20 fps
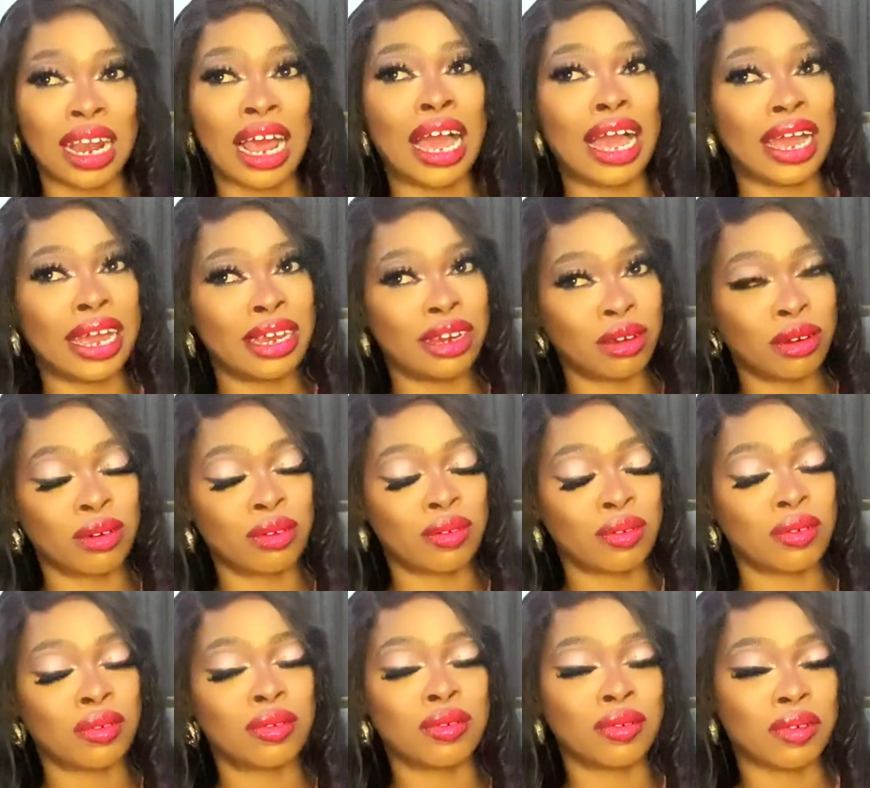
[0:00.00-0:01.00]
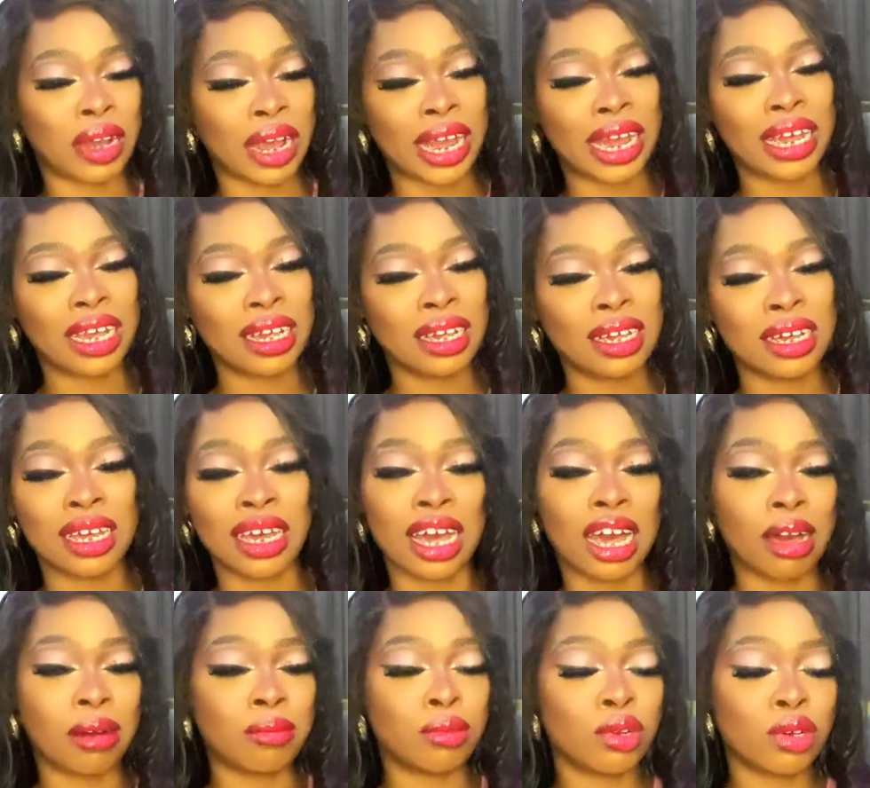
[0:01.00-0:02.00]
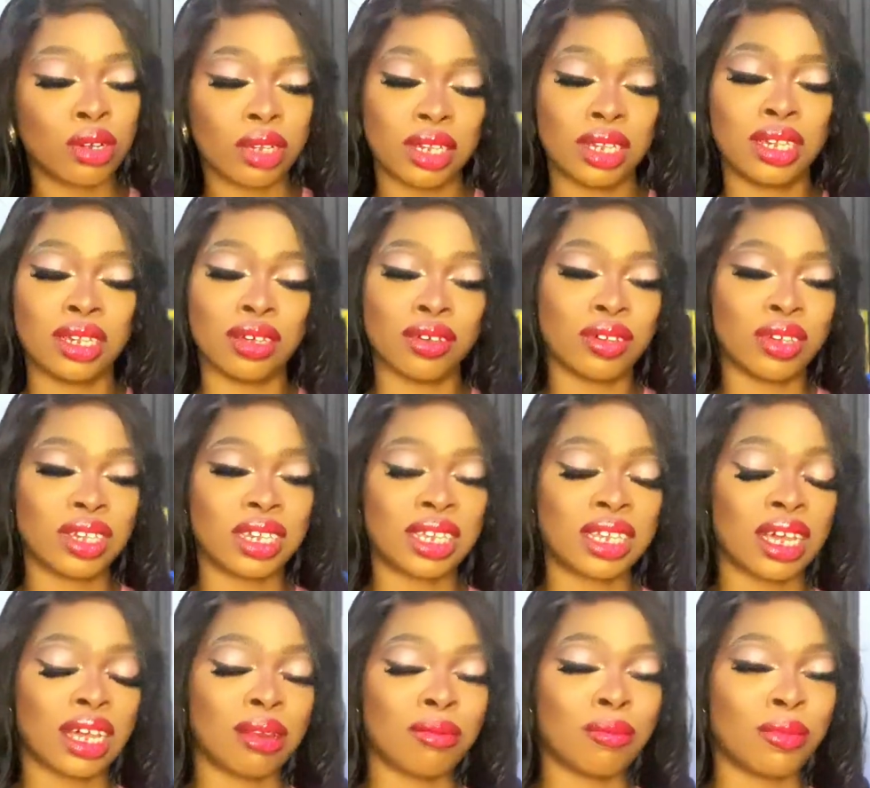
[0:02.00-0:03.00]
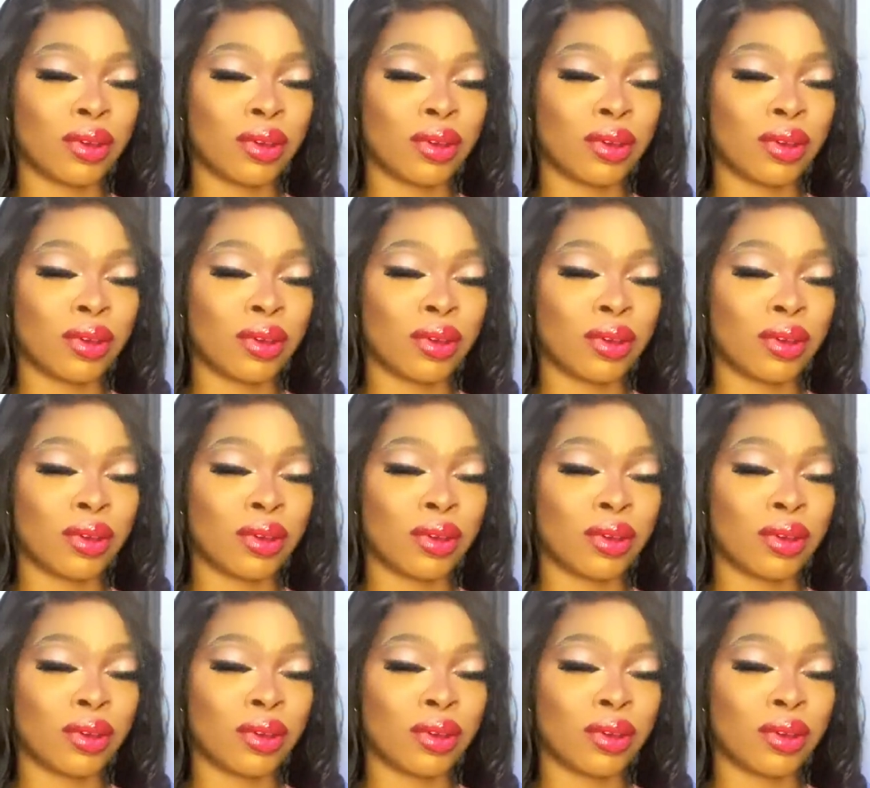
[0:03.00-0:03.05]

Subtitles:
I know, right? I'm not consistent,